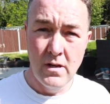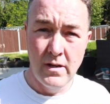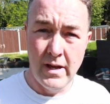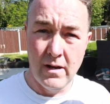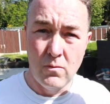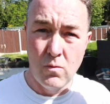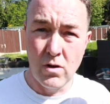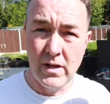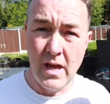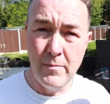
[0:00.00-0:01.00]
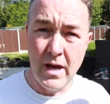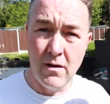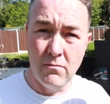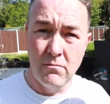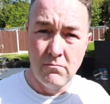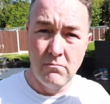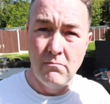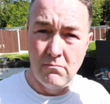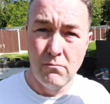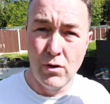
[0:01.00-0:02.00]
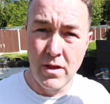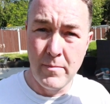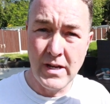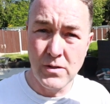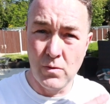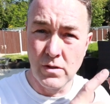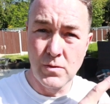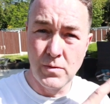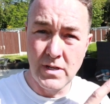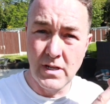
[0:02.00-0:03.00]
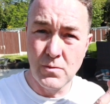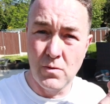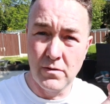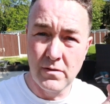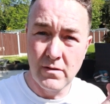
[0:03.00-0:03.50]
Now, what came out one of the best ones was this one.